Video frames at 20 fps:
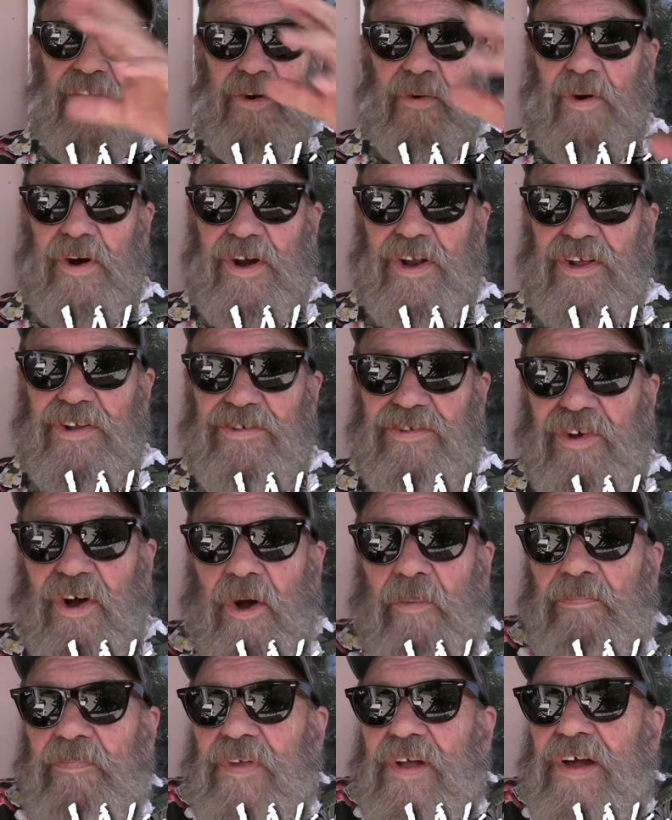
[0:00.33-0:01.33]
Greetings,
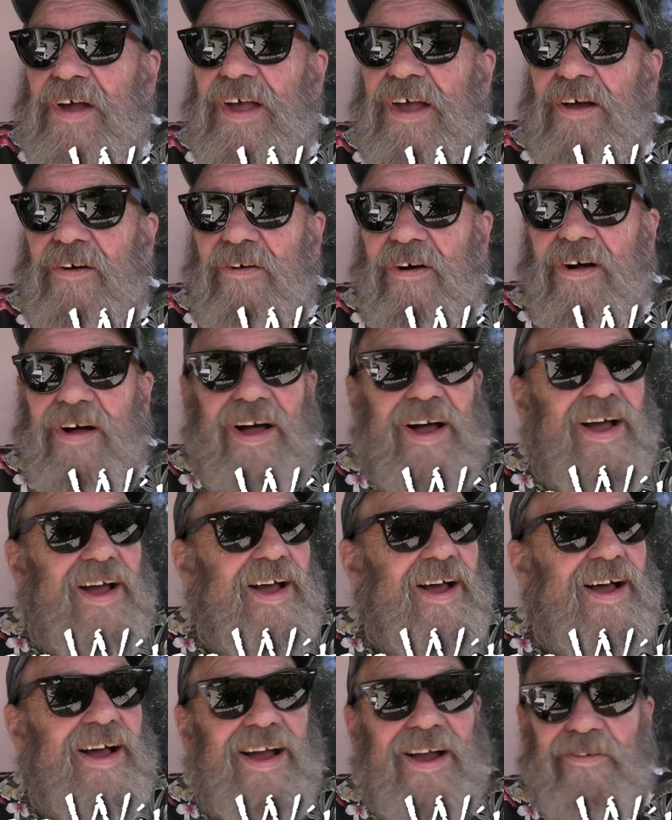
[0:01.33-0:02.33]
all. Well,
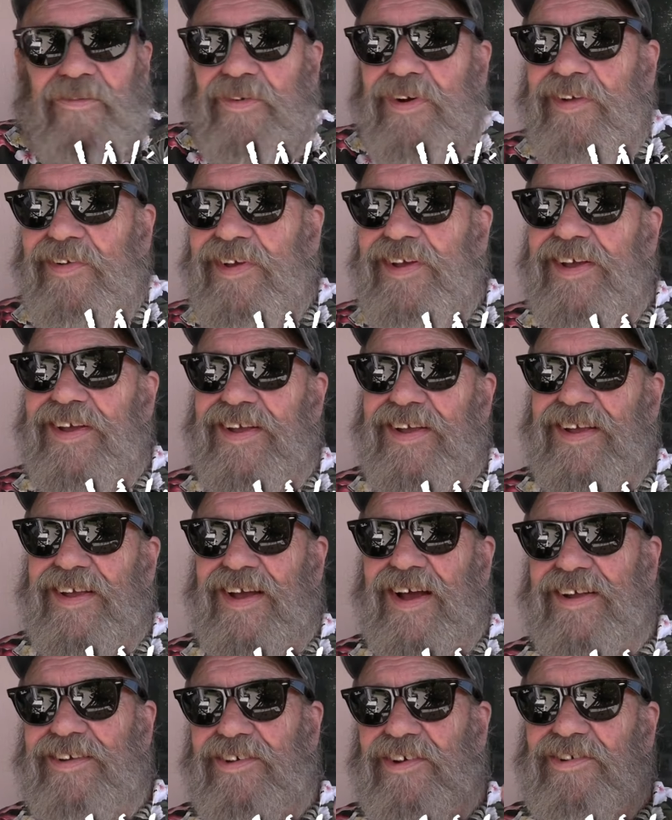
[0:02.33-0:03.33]

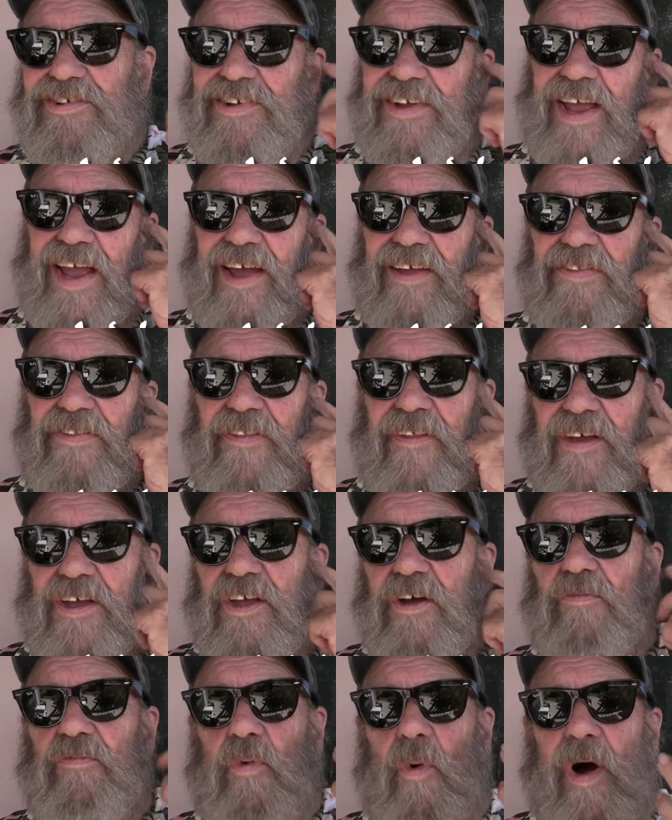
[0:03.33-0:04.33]
I just can't
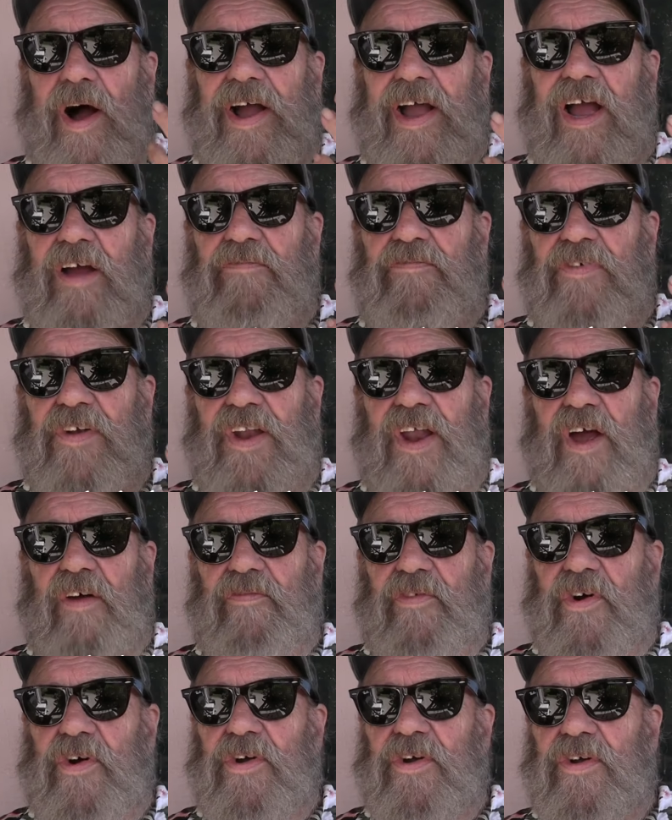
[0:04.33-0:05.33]
think of why I've
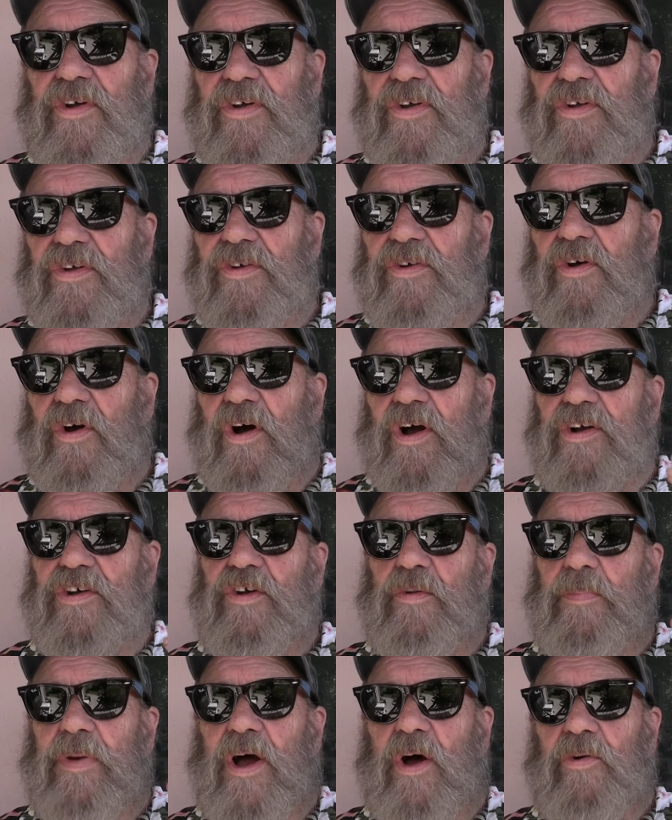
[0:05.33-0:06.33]
never
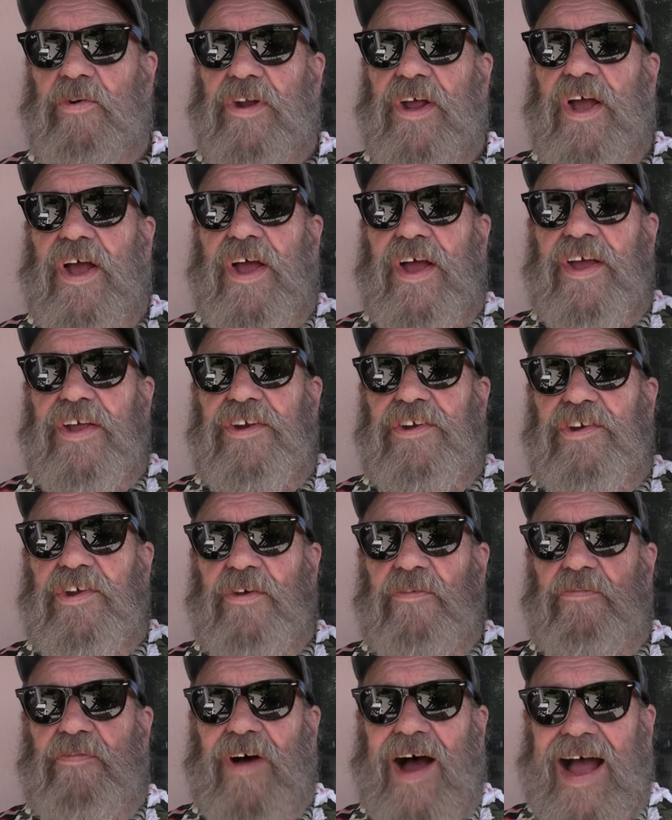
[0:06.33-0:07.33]
talked about
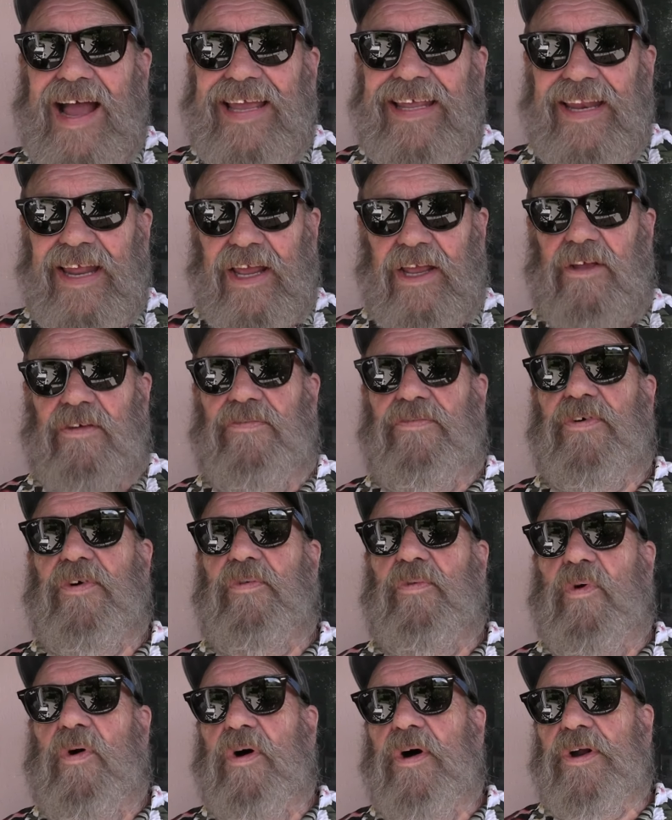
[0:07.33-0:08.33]
divining for
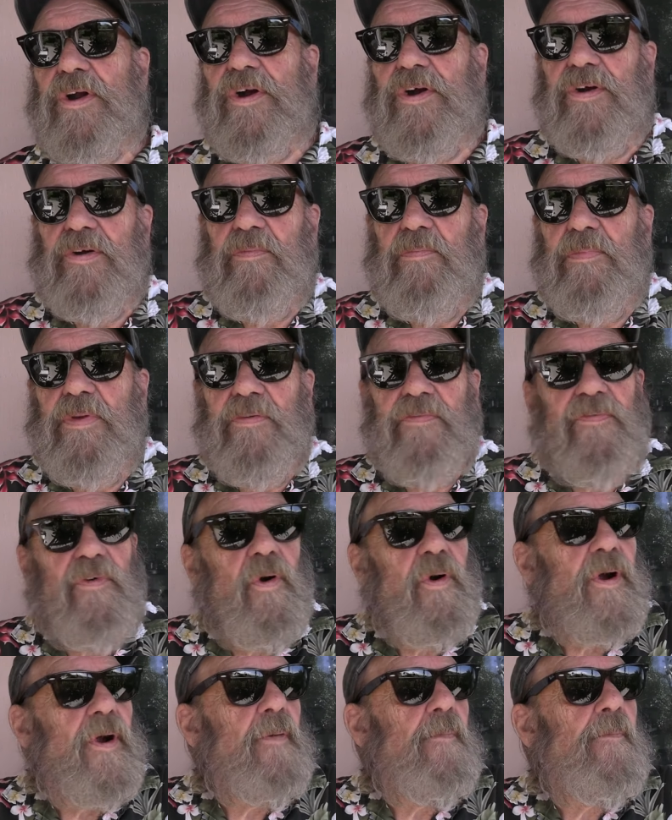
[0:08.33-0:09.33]
water
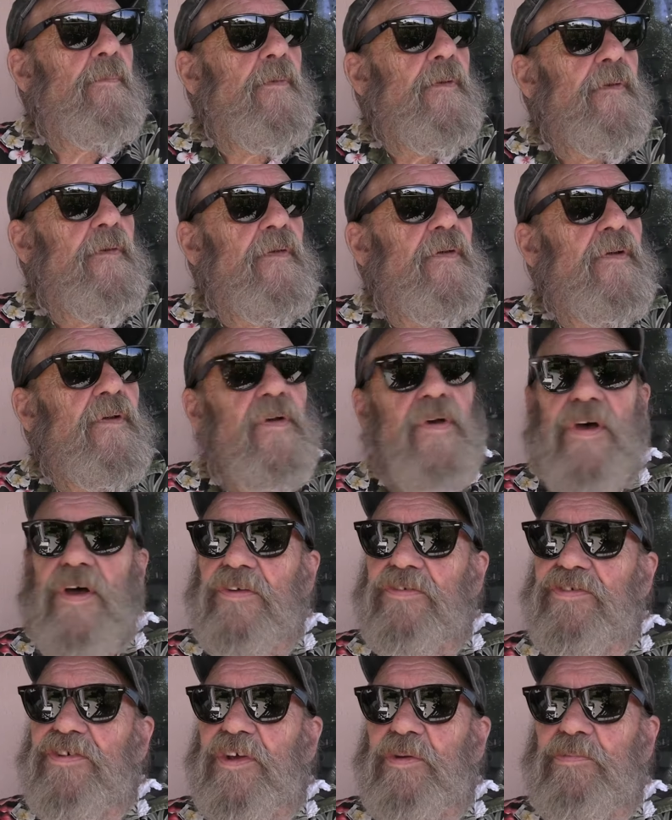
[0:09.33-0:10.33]
before.
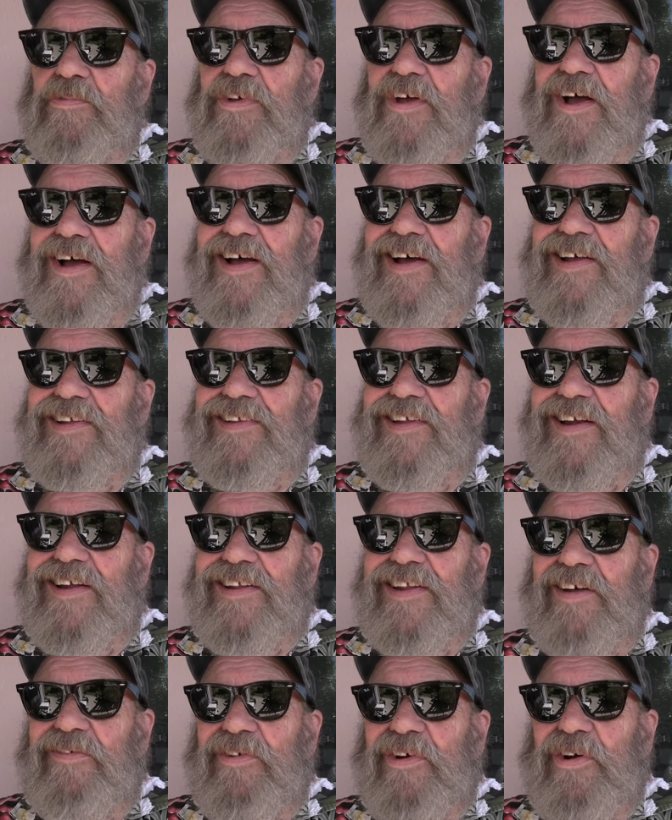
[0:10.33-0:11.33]
That seems odd that
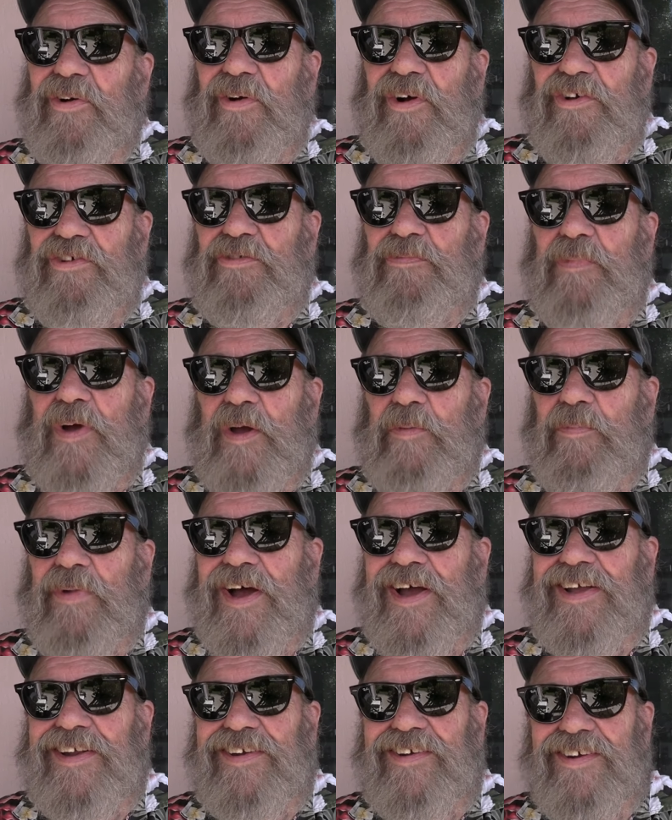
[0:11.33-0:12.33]
it never crossed my
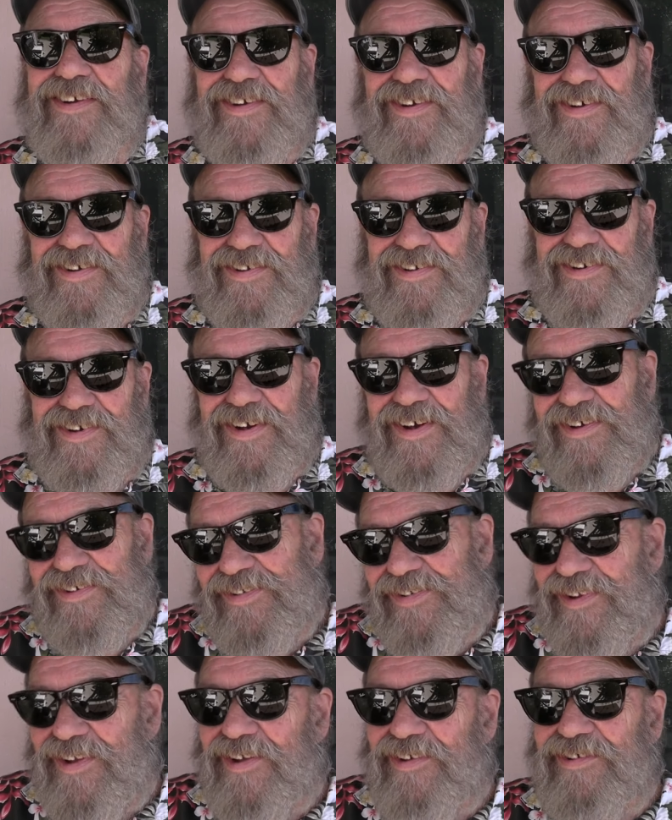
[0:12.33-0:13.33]
mind to
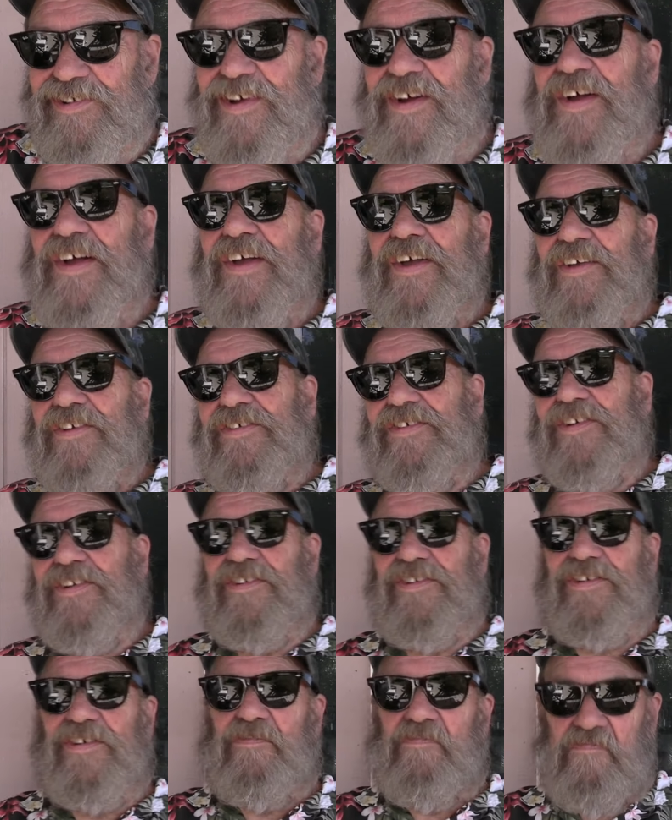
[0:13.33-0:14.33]
discuss this,
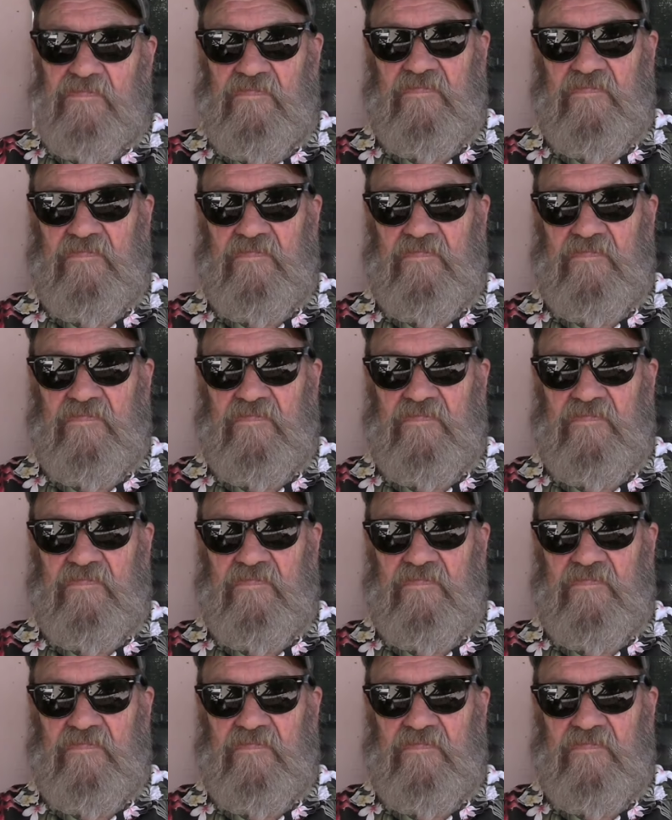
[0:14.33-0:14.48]
since